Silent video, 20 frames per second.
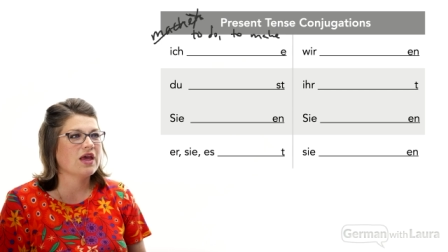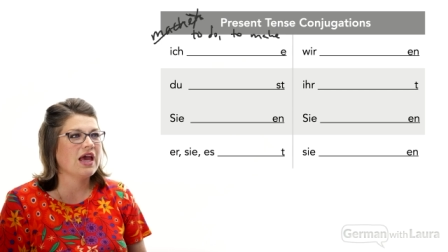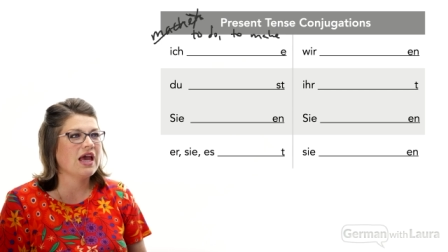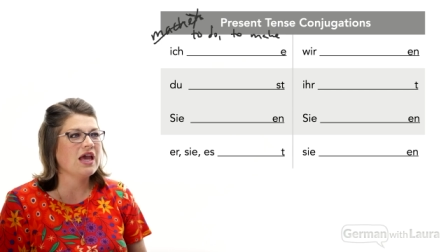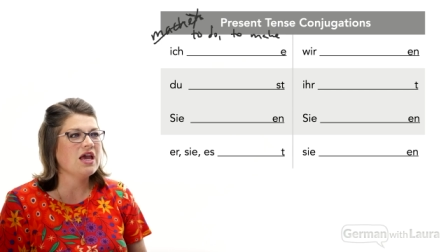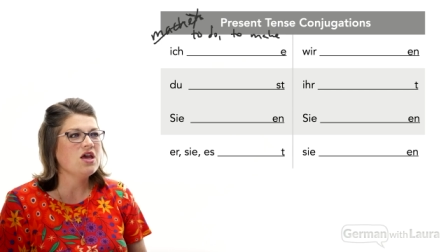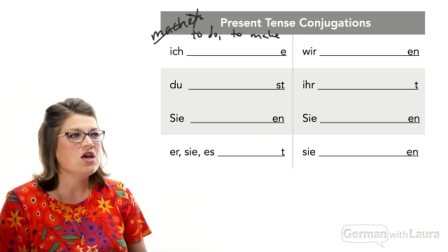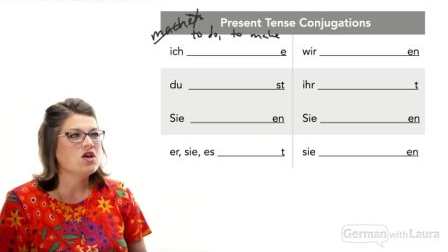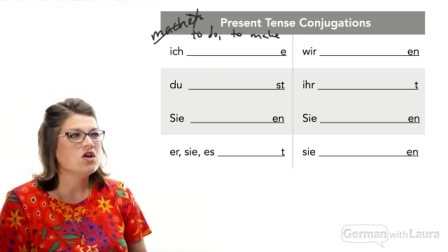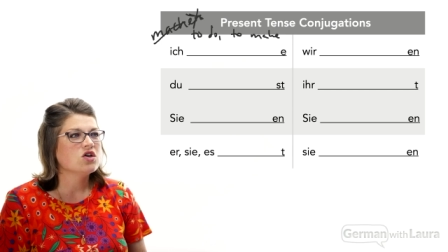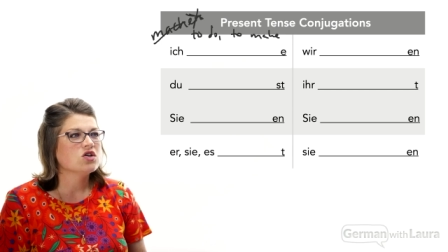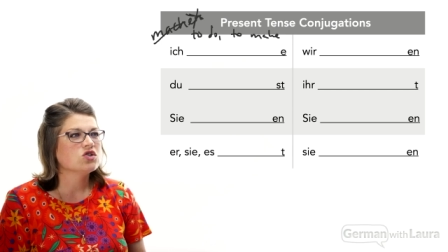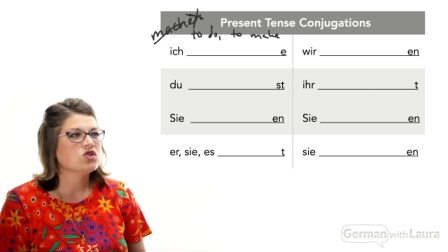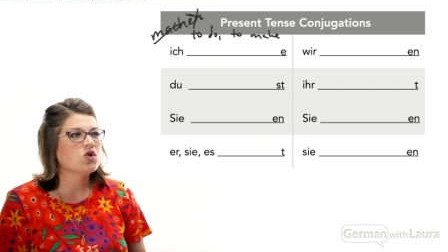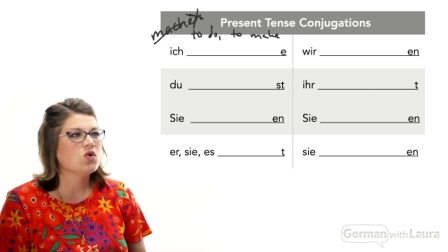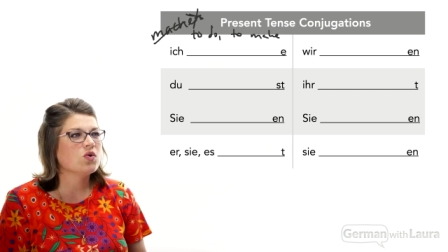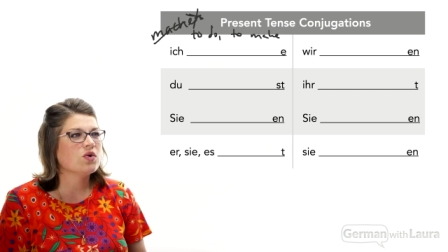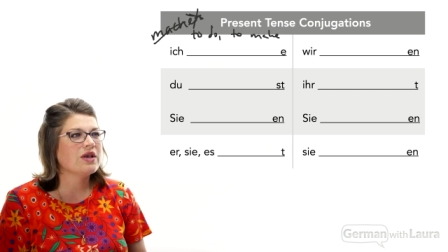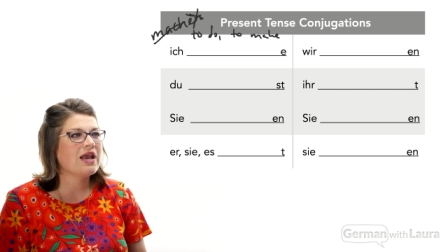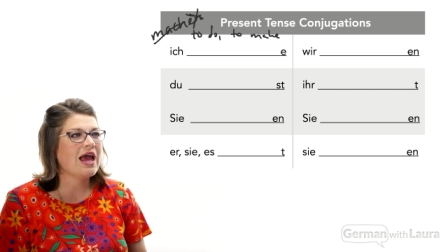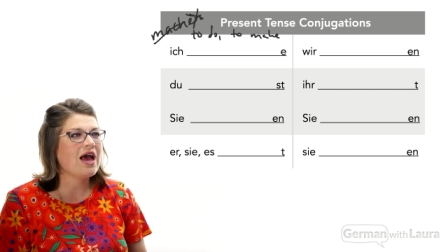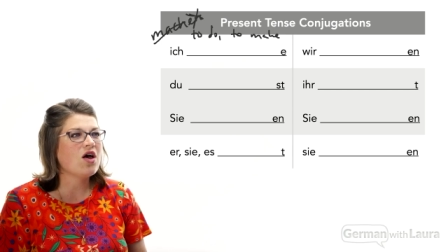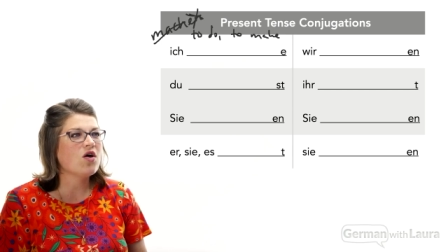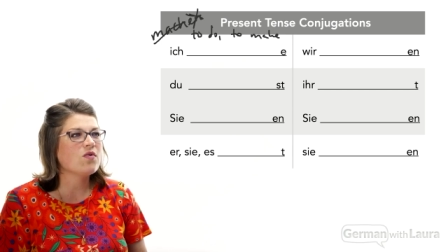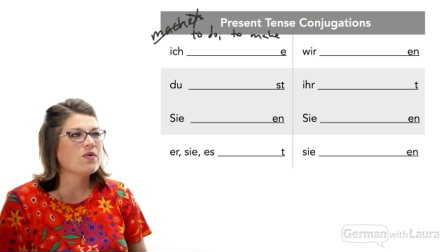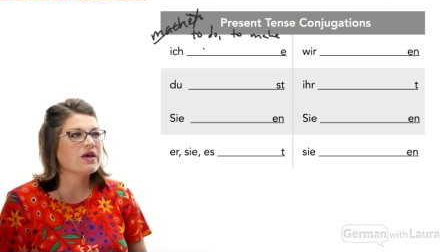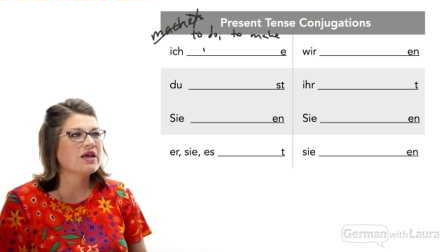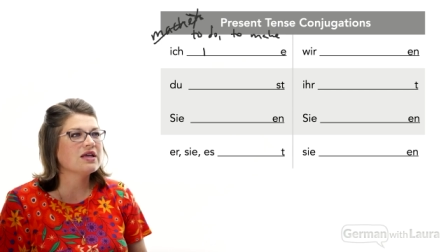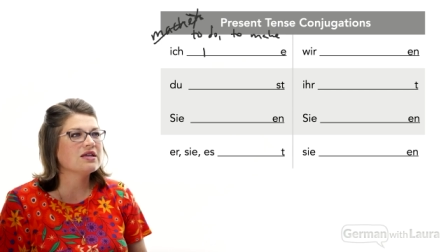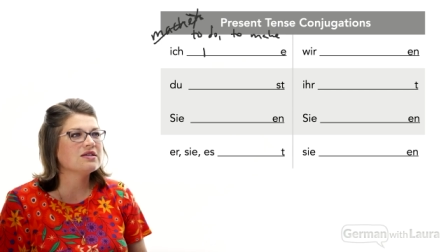okay? So
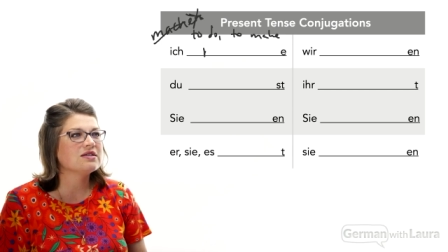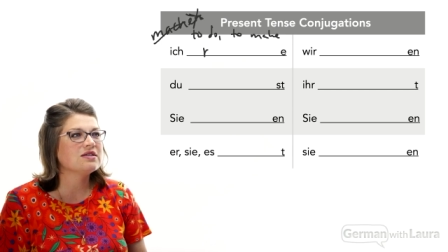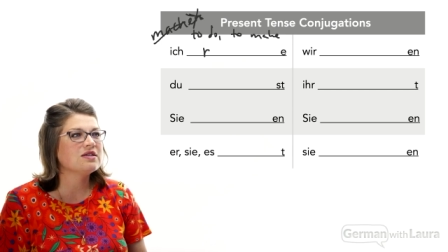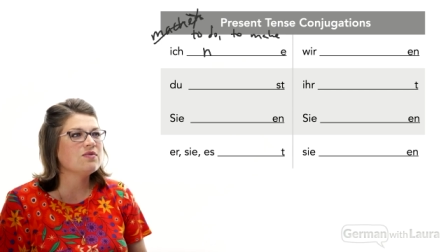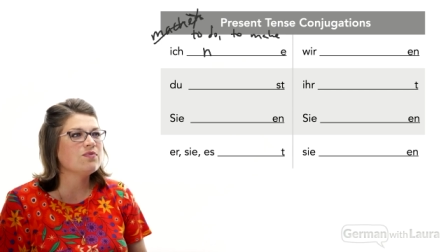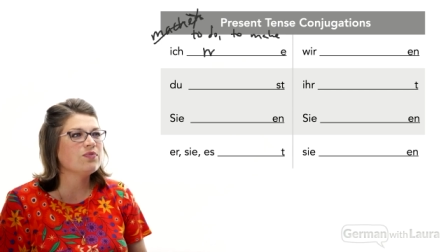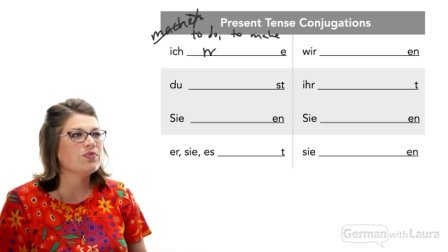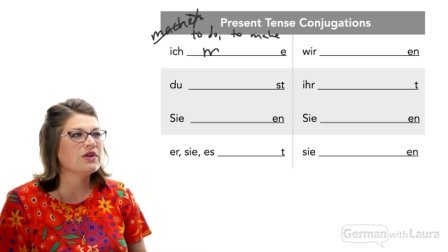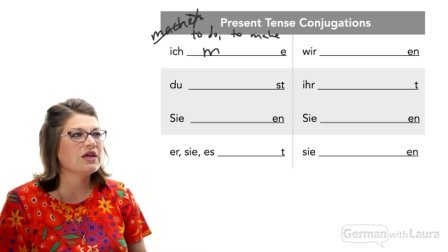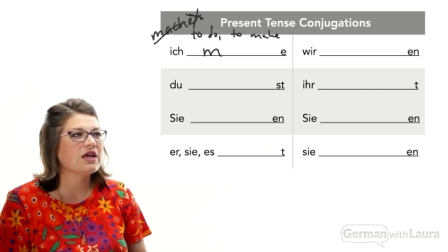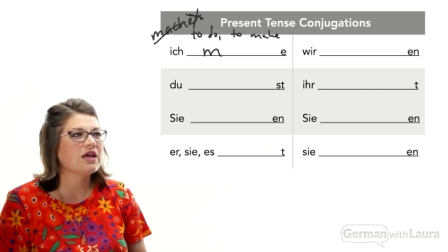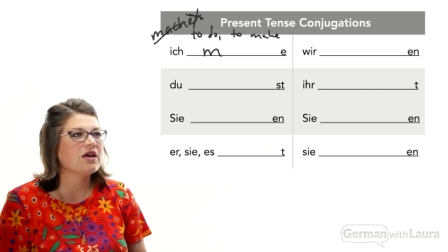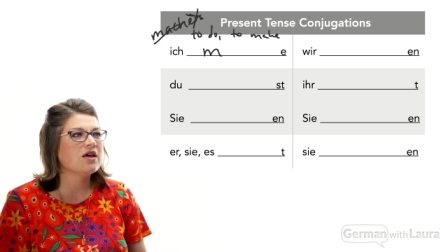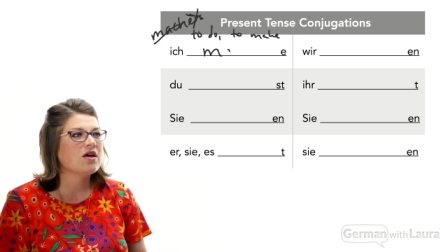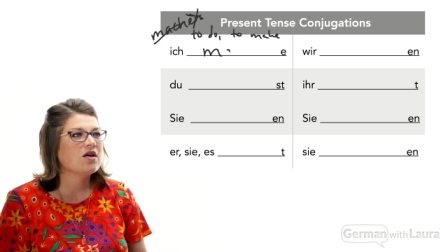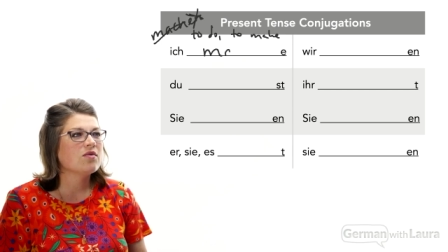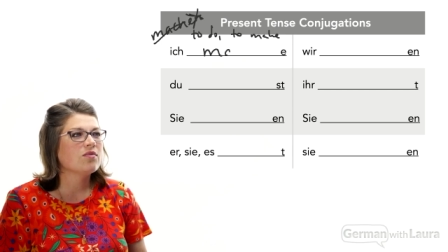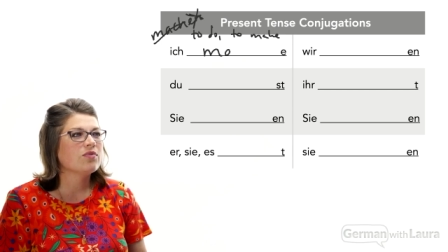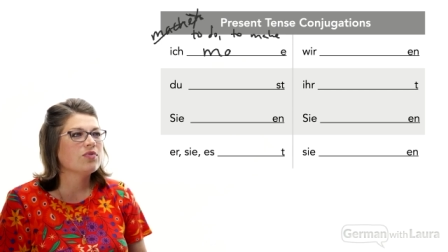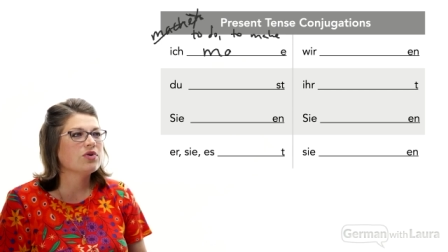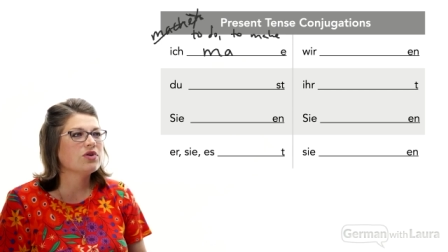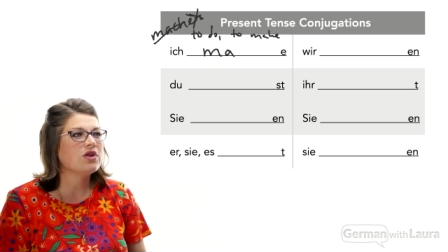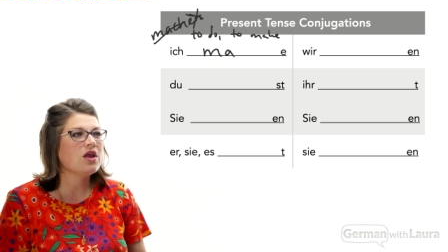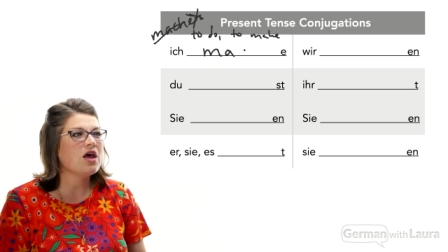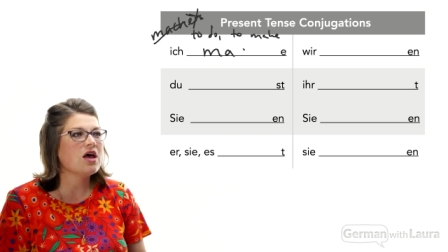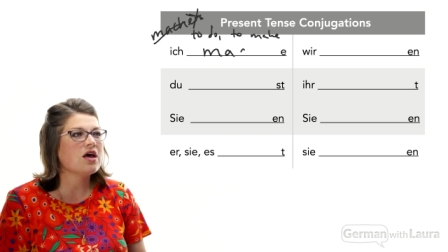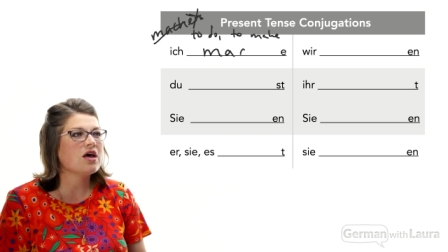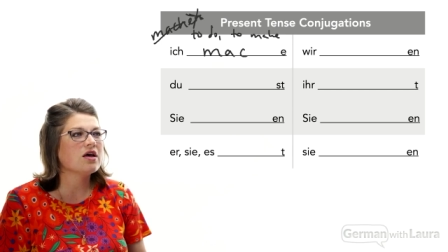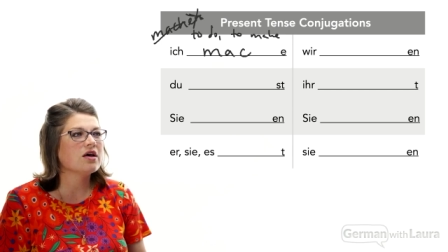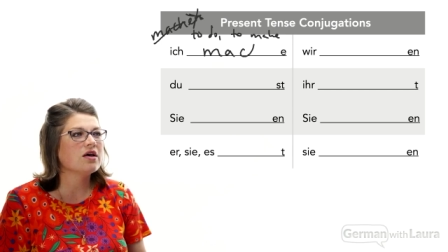now we can simply
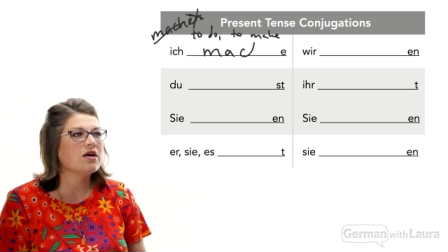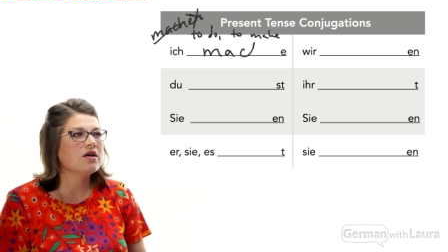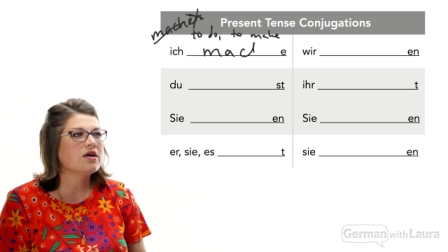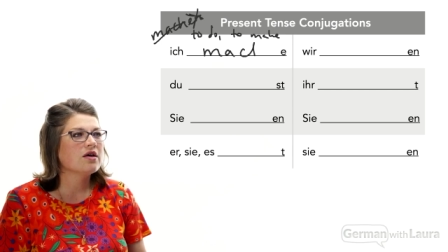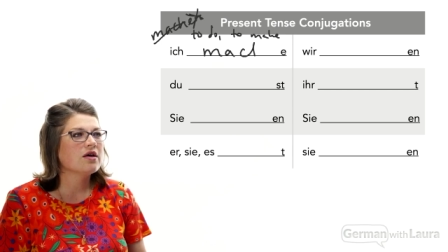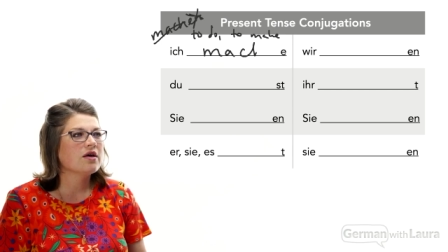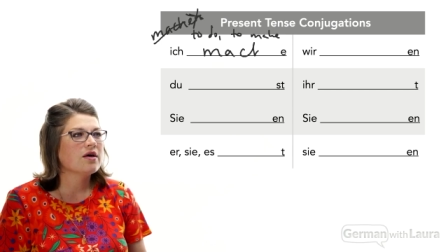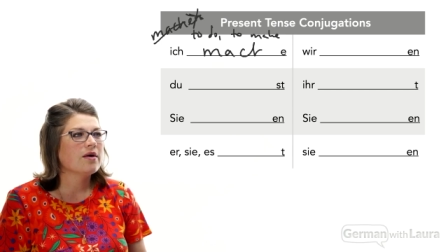plug